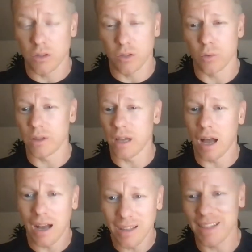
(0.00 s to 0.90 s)
to an
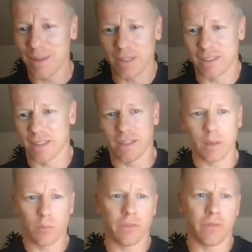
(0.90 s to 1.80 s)
unlimited
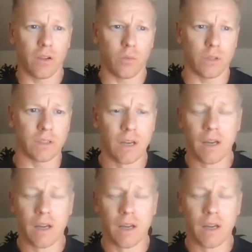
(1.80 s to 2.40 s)
number of followers.